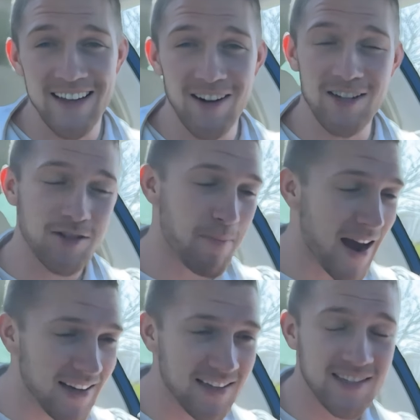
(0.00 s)
get our
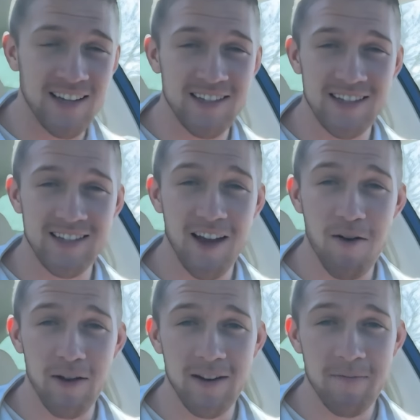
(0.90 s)
spidey senses
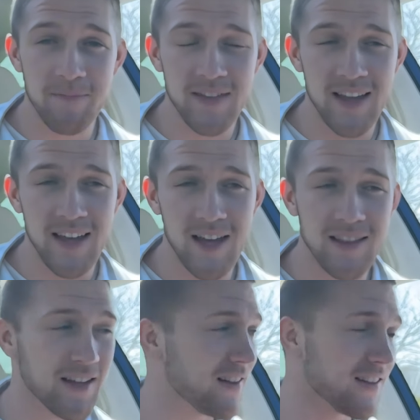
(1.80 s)
going,
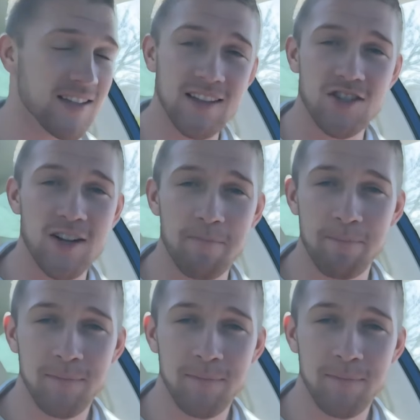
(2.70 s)
and then let's hit the gym.